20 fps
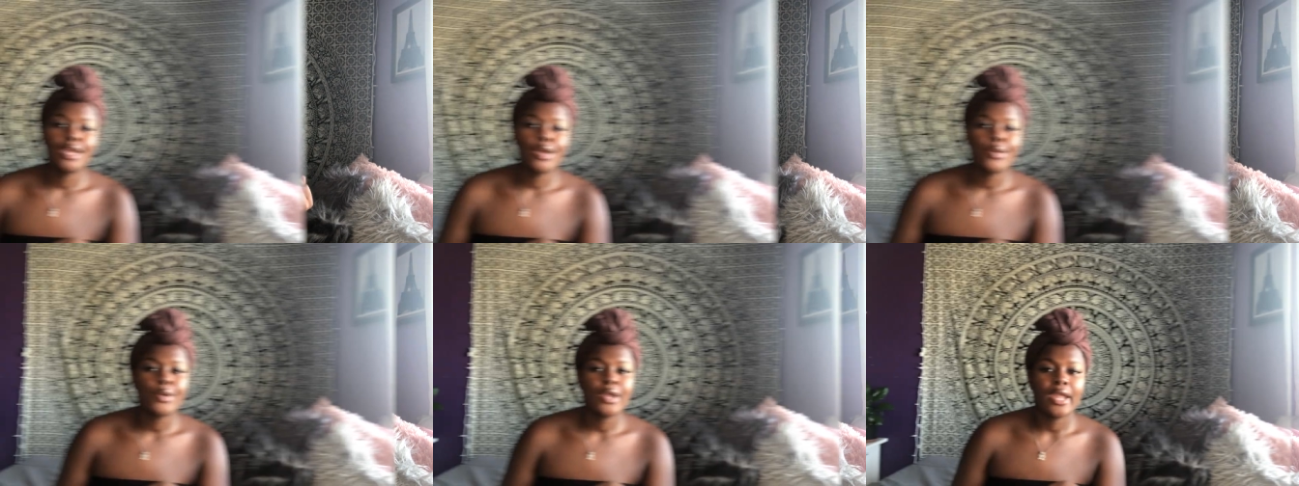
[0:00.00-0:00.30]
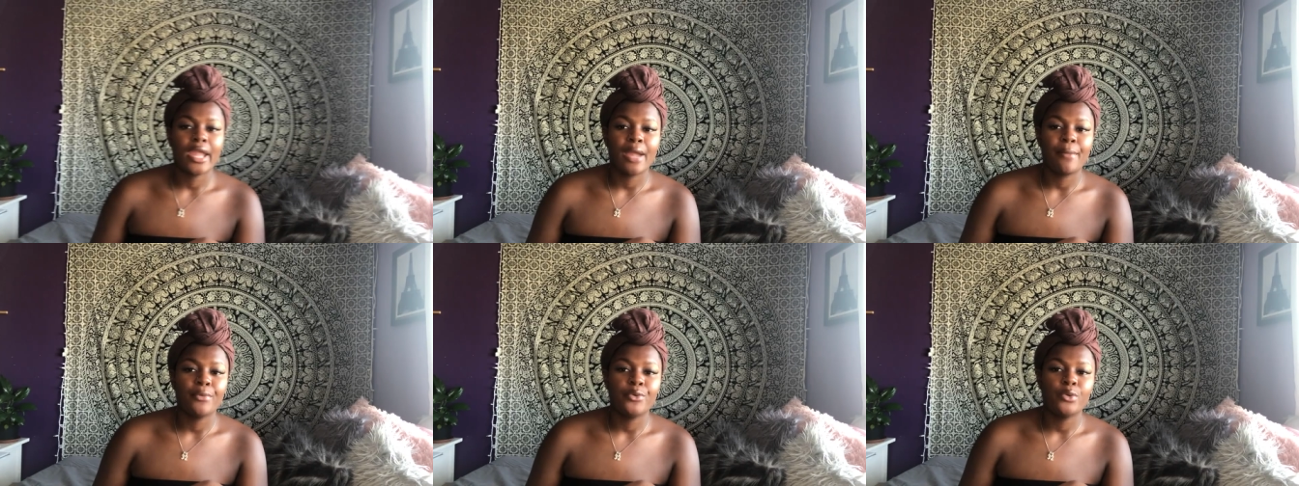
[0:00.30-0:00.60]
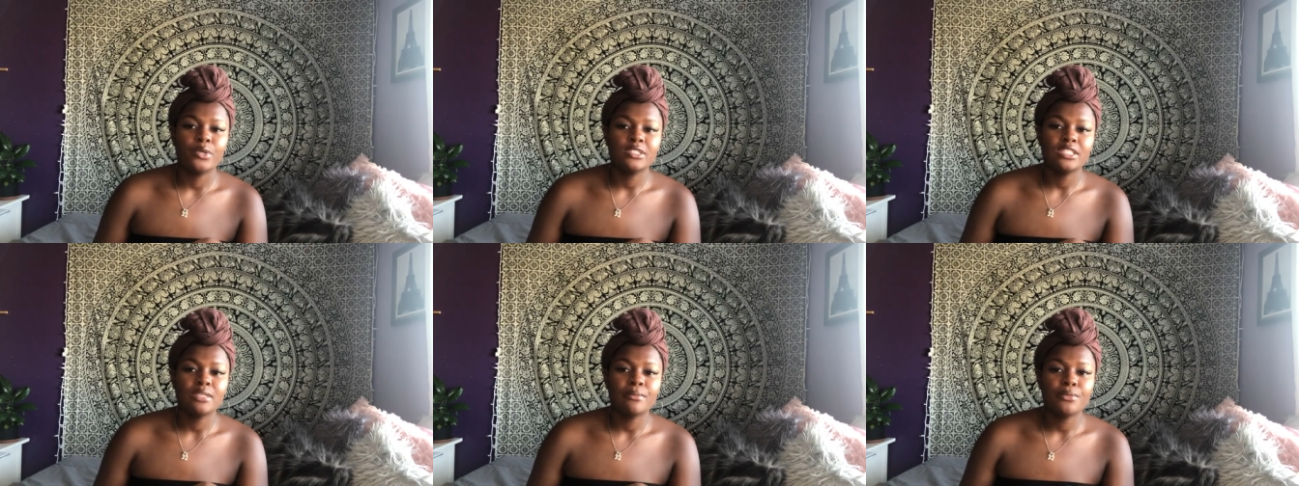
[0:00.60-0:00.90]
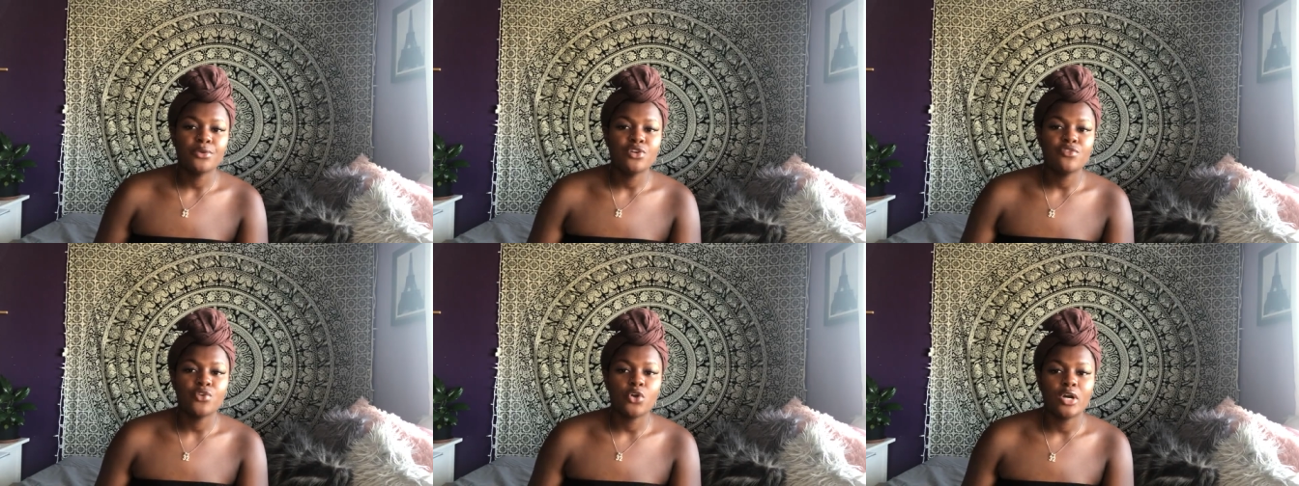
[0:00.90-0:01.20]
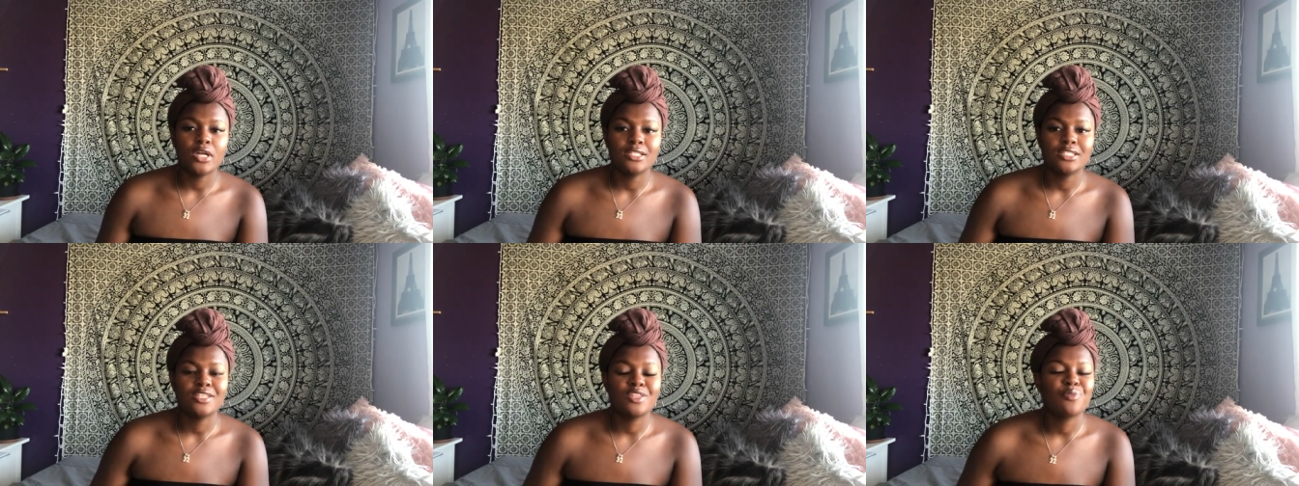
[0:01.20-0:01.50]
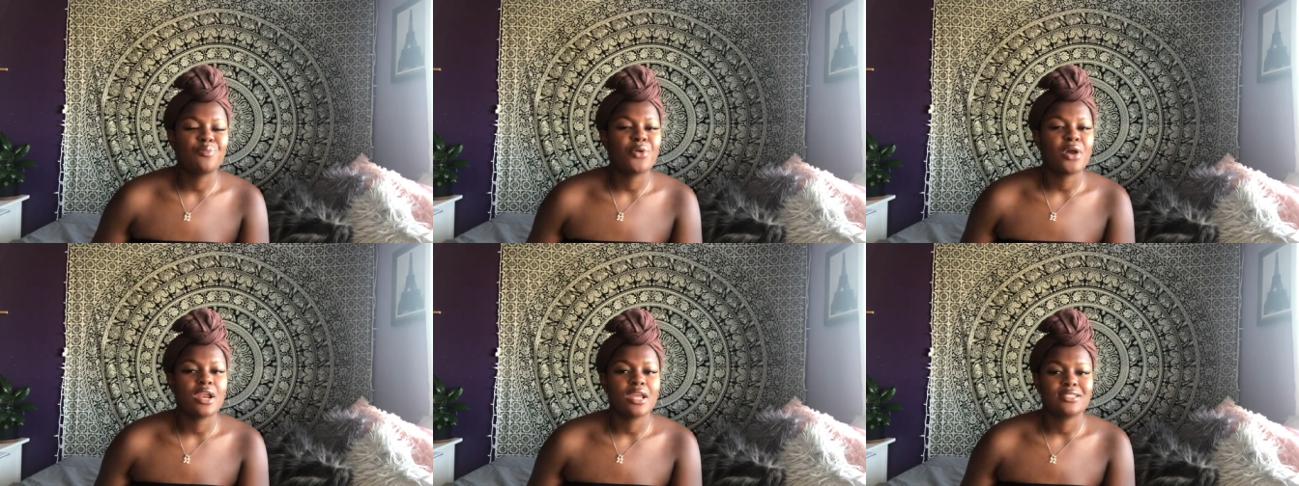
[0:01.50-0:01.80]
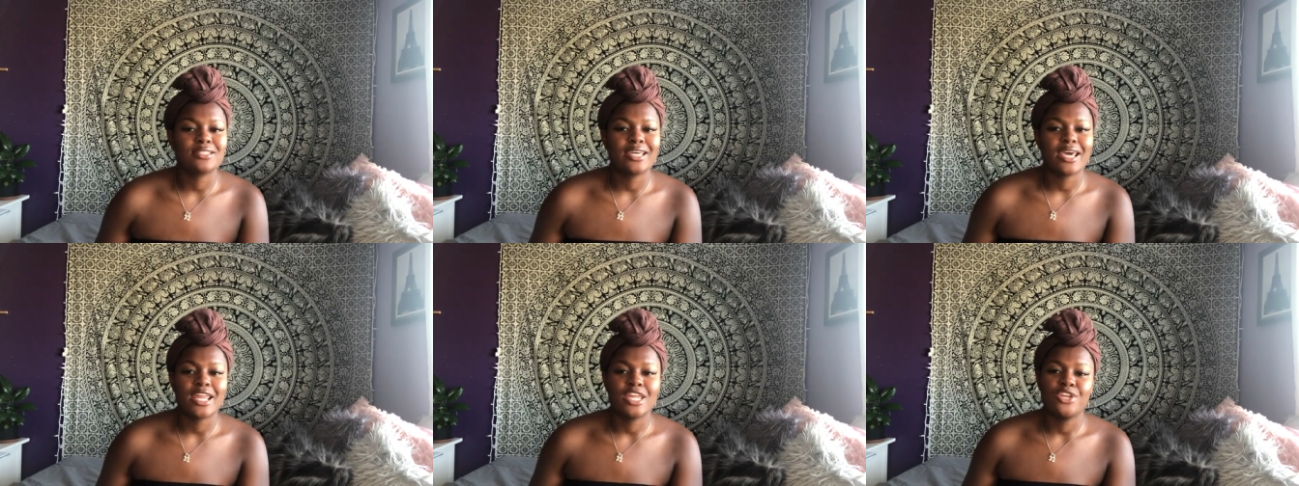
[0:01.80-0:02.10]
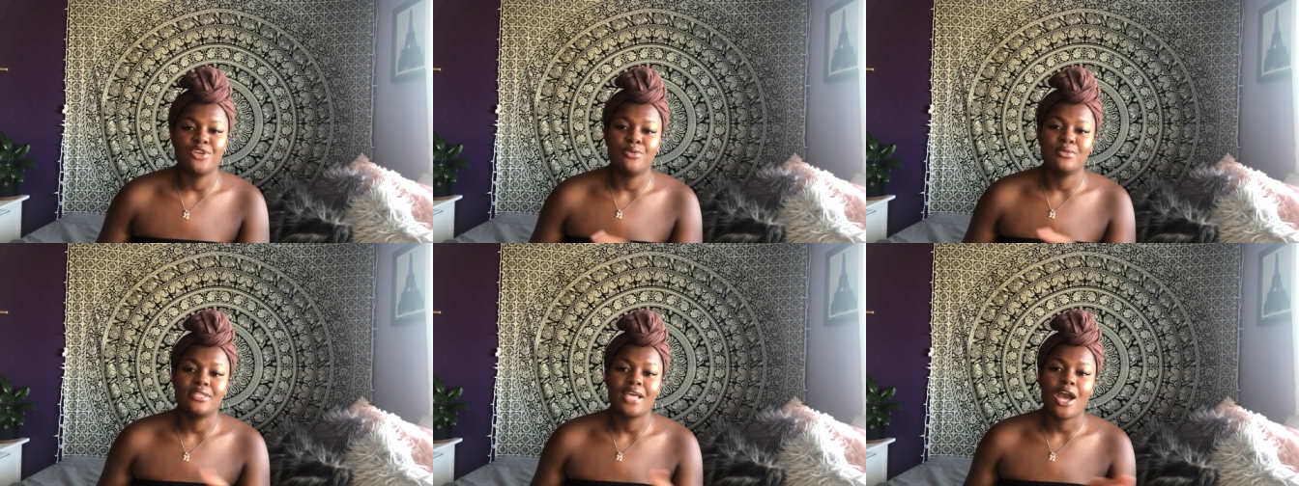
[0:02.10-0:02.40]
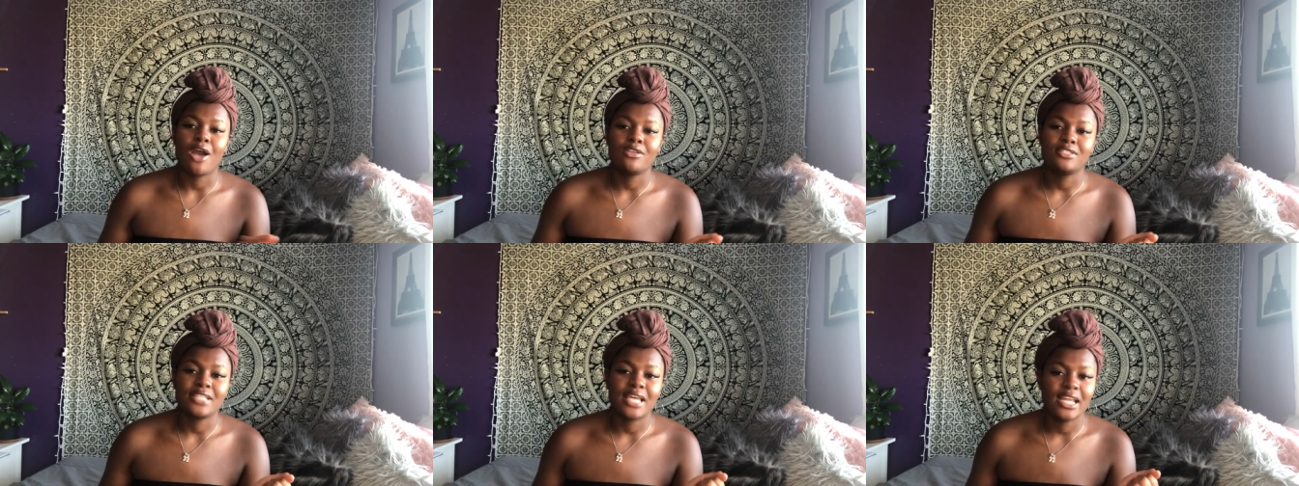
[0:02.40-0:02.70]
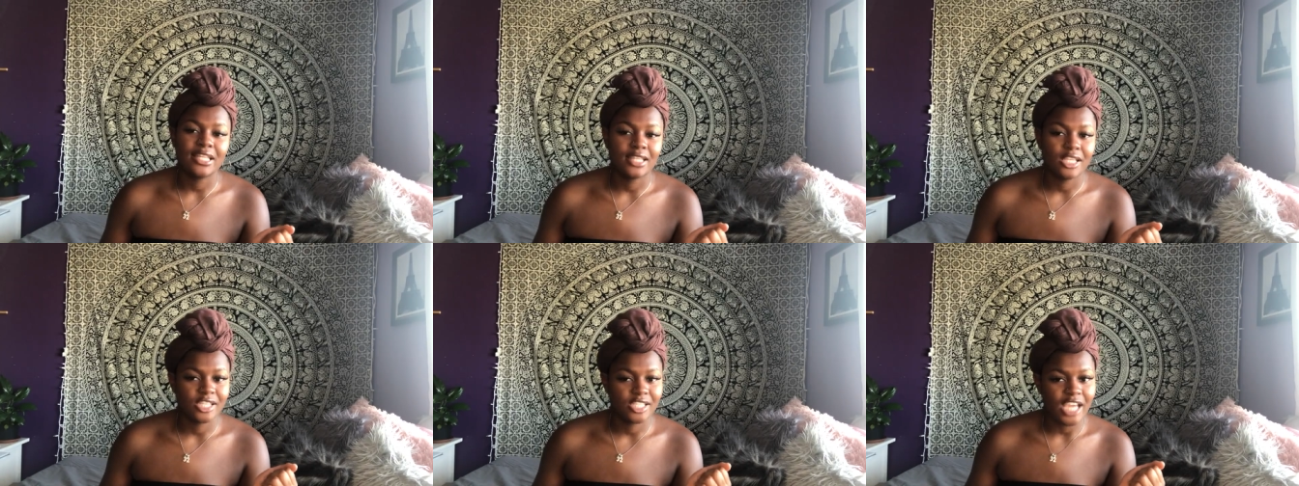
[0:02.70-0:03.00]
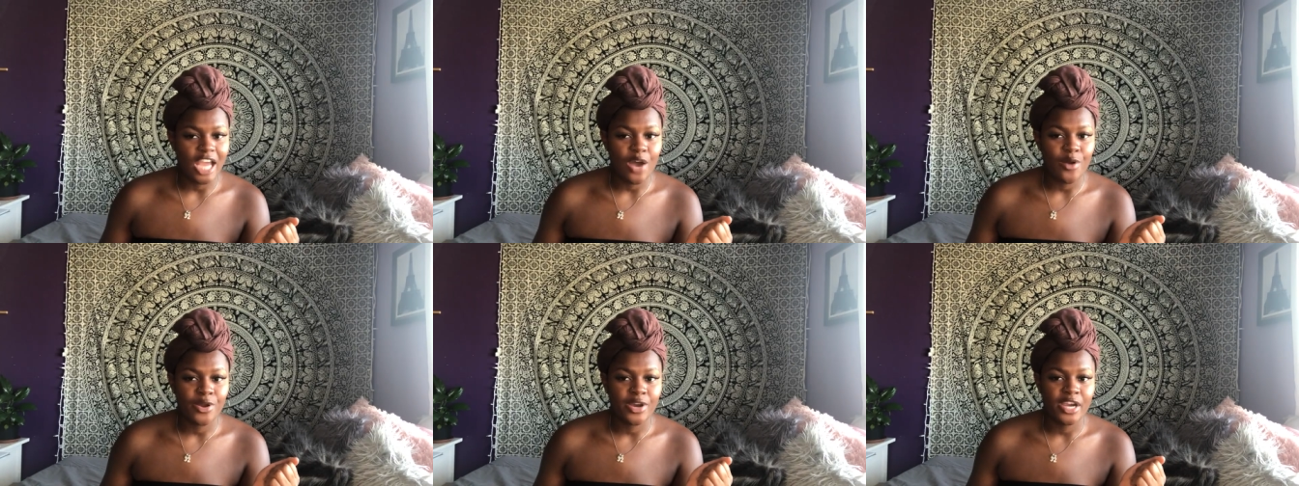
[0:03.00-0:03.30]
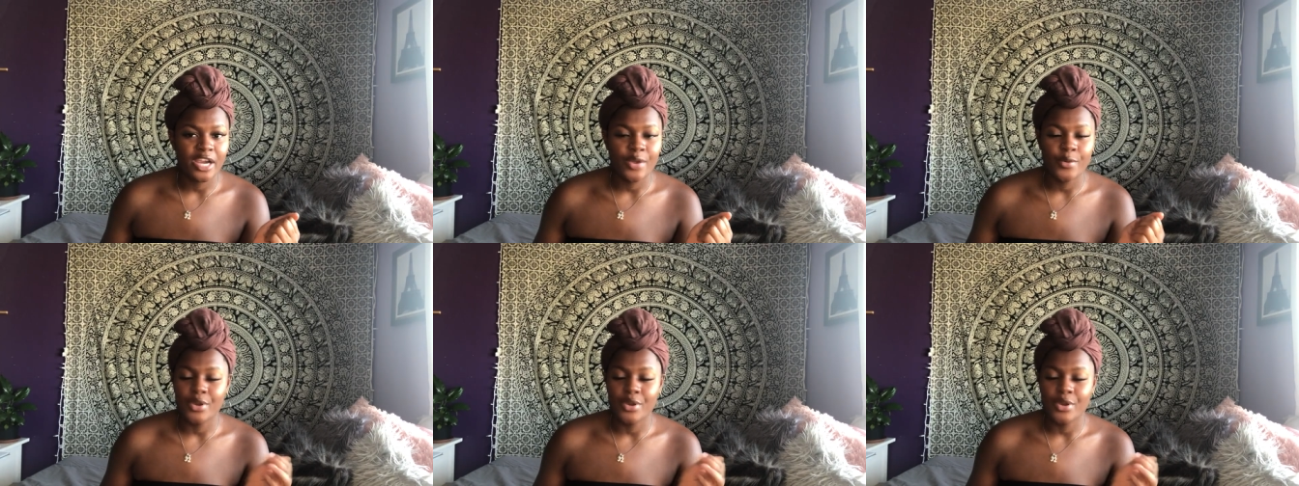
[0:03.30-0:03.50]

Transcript: Okay, I'm going to move on to the products that I use outside of the shower.